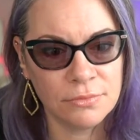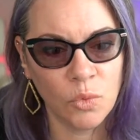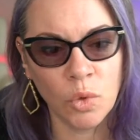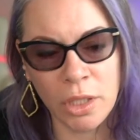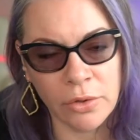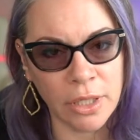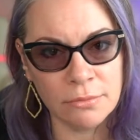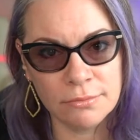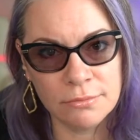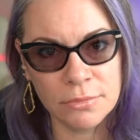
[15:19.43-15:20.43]
We'll hear it
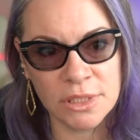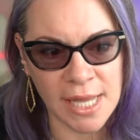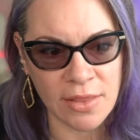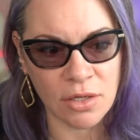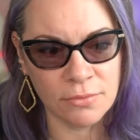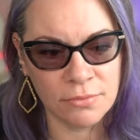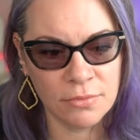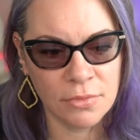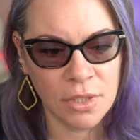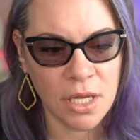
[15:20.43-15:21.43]
together.
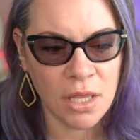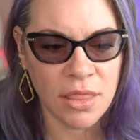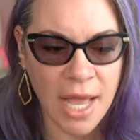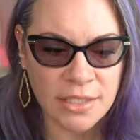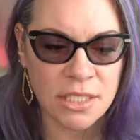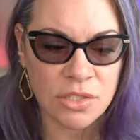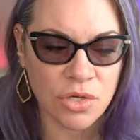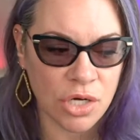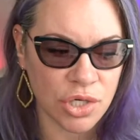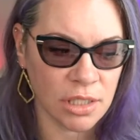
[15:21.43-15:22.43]
That's the
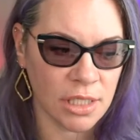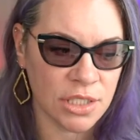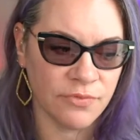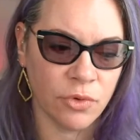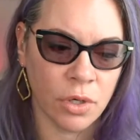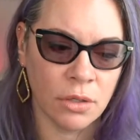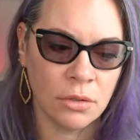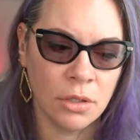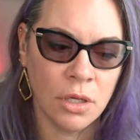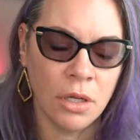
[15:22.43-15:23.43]
instruction to listen for.
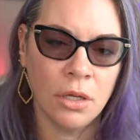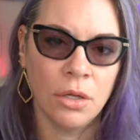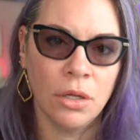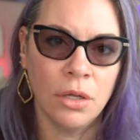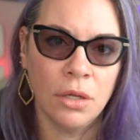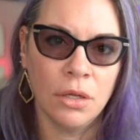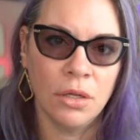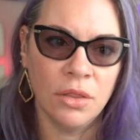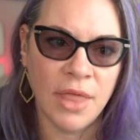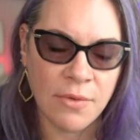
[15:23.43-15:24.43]

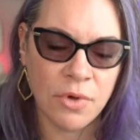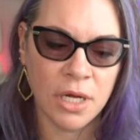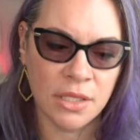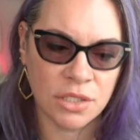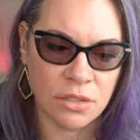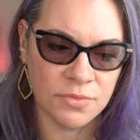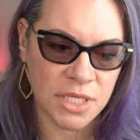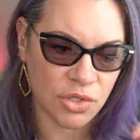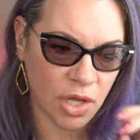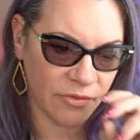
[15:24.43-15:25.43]
That one and the
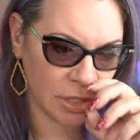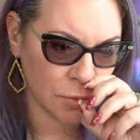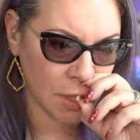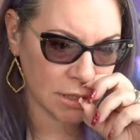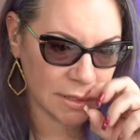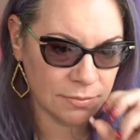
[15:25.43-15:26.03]
circumstantial evidence one.